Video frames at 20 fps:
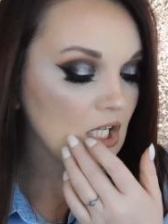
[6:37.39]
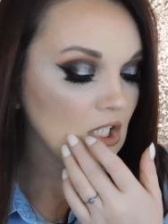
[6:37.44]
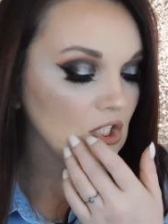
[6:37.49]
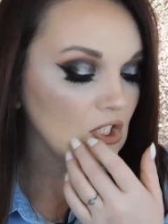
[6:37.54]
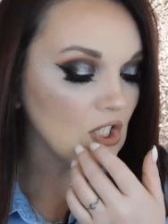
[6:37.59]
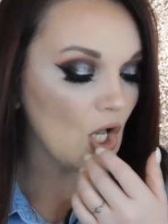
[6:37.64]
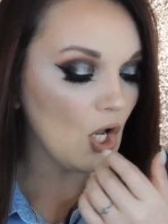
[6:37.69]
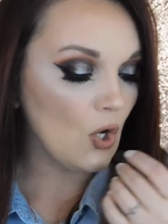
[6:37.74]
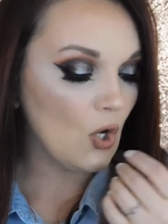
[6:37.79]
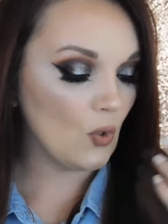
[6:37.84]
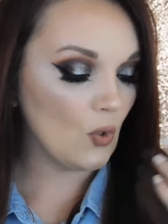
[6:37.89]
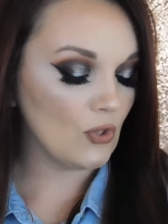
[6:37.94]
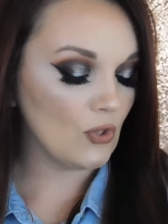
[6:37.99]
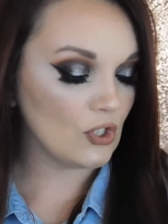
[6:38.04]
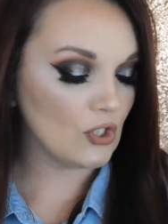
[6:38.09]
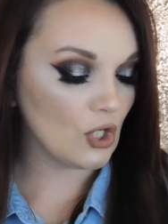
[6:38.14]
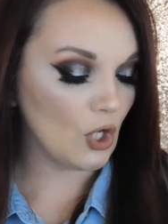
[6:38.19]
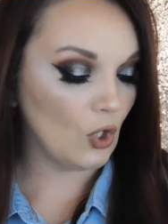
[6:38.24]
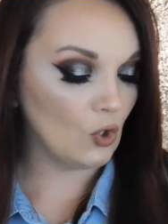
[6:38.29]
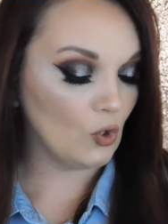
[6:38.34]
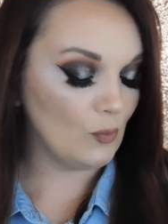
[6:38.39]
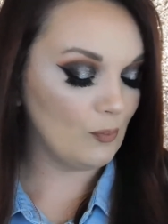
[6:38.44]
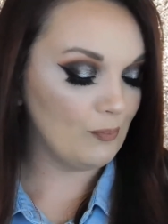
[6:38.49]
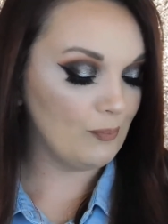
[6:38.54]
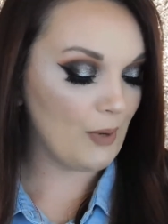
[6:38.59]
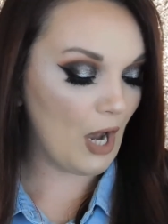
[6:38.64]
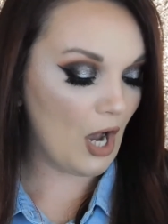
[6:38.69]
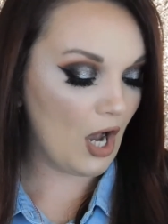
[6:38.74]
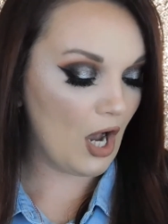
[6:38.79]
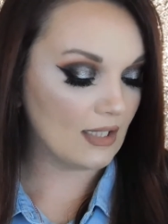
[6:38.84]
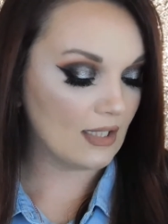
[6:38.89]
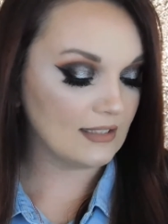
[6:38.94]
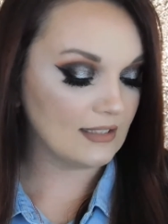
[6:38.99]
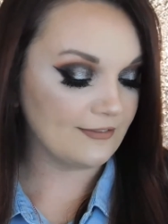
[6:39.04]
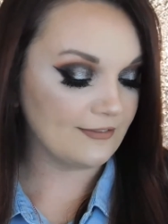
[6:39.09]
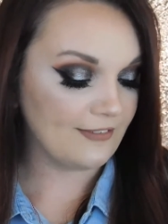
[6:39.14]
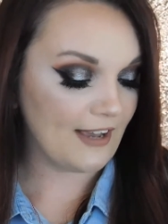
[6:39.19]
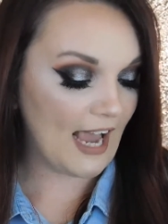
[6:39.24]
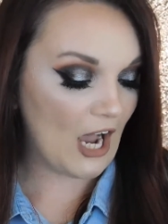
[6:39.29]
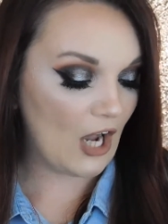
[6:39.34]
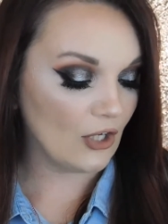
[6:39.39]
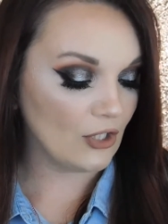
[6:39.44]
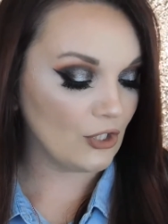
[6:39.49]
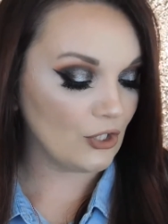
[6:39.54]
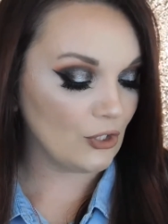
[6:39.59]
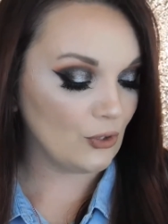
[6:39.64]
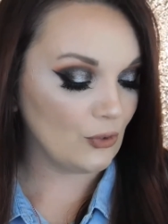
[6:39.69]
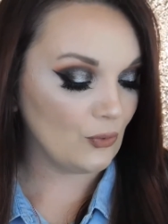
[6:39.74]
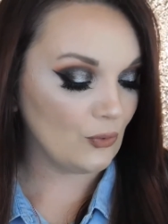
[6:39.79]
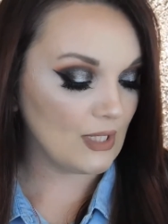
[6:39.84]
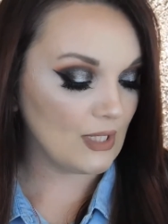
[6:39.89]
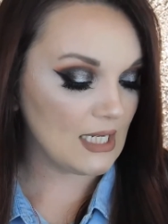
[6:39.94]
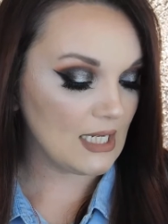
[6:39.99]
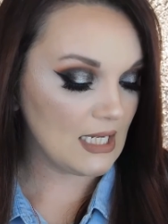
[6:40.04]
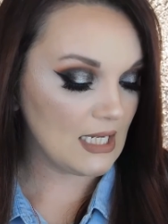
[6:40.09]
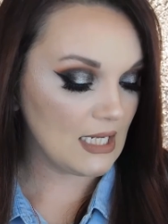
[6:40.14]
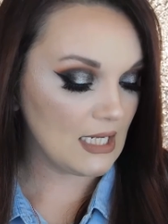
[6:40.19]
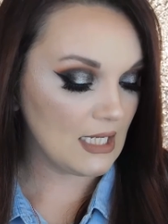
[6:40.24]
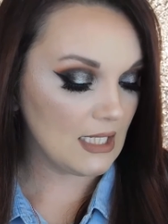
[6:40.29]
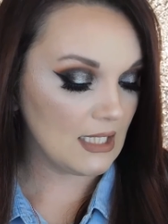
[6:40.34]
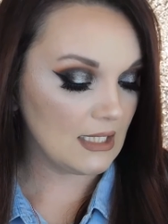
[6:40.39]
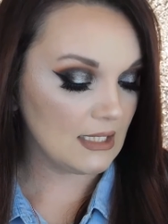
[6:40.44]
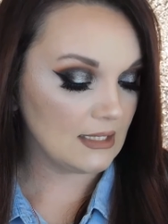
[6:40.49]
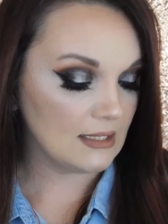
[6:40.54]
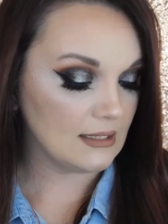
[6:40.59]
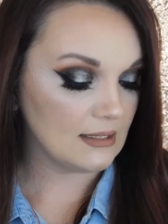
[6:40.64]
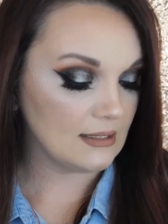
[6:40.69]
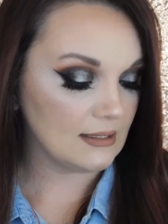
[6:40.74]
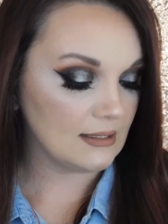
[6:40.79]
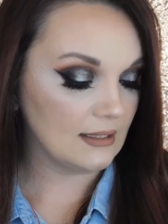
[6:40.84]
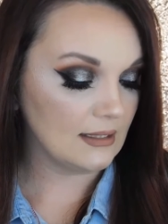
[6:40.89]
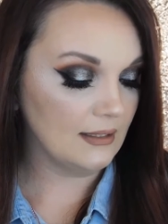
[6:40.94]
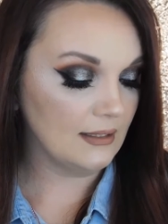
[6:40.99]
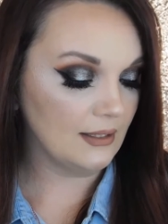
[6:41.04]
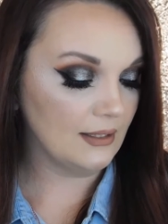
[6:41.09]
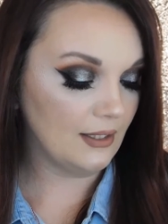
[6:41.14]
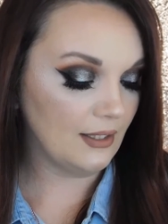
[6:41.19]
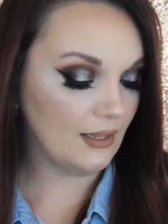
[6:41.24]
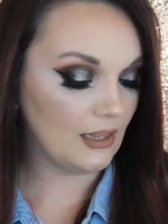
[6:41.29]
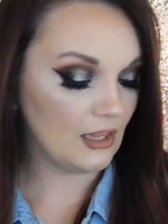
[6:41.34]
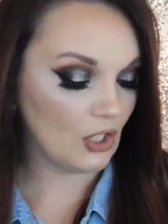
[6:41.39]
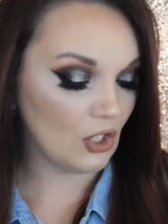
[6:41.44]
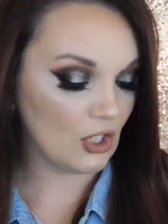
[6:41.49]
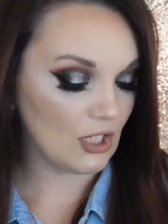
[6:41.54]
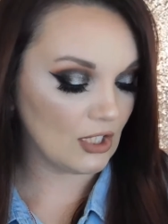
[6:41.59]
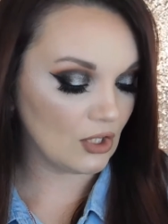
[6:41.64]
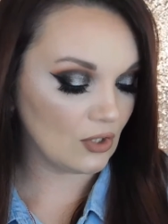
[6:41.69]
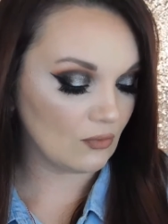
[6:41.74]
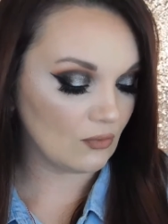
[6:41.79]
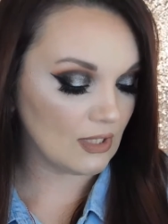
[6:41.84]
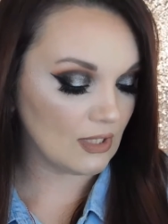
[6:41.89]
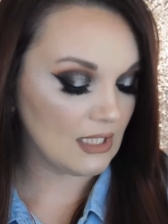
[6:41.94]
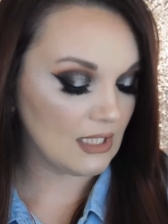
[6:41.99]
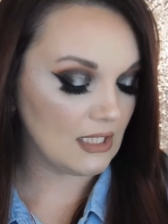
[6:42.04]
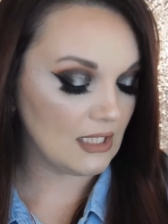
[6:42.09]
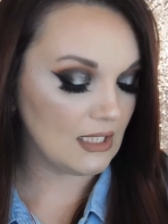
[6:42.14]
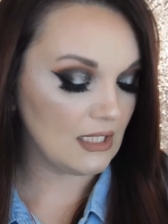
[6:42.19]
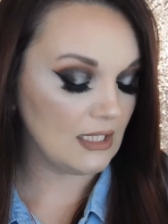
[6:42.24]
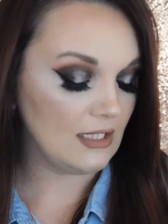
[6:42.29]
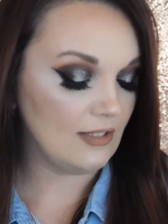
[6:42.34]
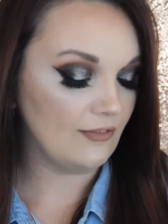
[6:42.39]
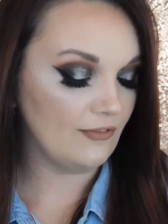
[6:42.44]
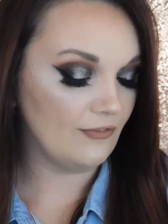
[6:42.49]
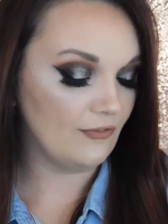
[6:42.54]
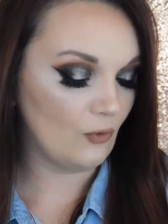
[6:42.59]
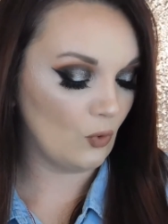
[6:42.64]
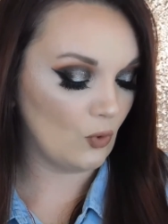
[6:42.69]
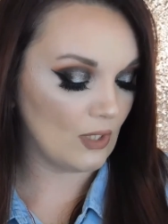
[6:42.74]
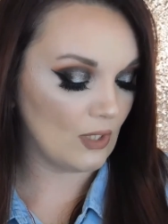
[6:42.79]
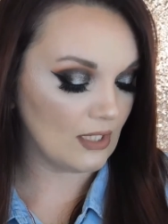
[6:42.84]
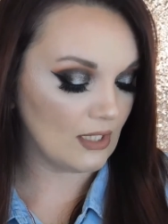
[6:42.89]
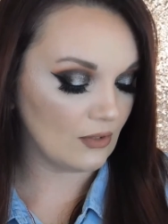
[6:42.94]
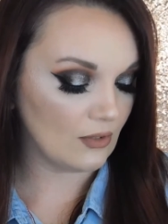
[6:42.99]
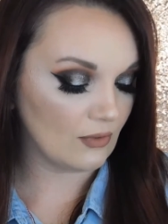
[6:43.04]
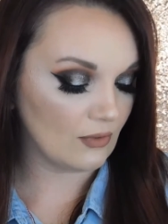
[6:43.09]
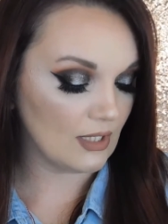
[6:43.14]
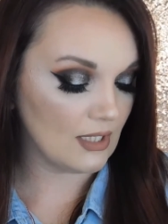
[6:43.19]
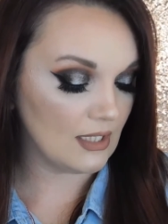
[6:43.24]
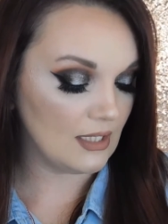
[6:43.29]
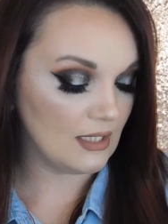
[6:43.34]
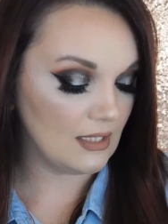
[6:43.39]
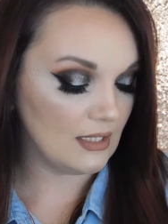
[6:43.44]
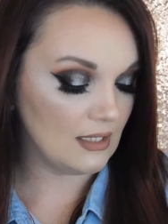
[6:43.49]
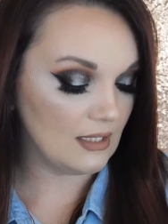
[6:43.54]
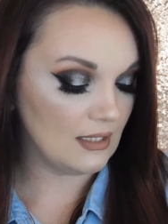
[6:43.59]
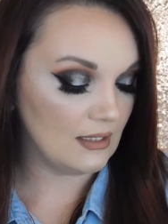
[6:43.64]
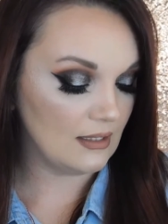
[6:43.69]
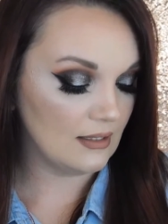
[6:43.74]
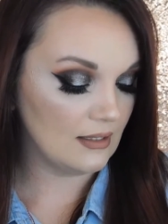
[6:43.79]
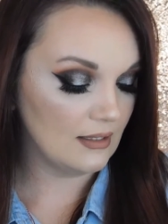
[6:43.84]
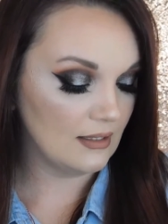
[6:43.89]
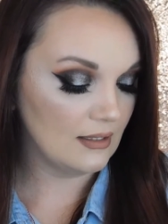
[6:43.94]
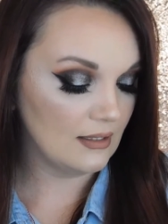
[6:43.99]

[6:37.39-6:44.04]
So the total box value is $33, $43,